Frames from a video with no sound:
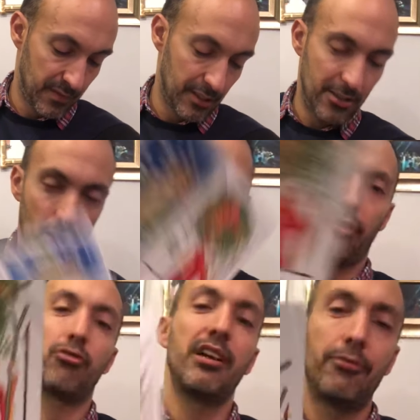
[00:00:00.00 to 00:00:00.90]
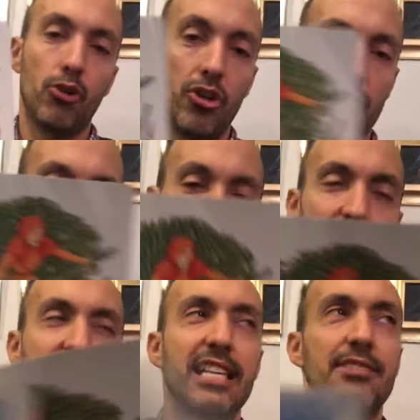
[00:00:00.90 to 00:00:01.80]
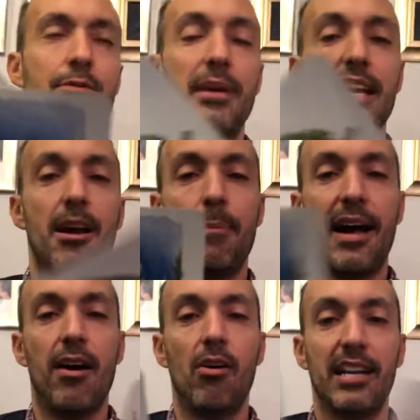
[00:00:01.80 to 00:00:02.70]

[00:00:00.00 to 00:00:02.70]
So you've got the Three of Rods, which is for me about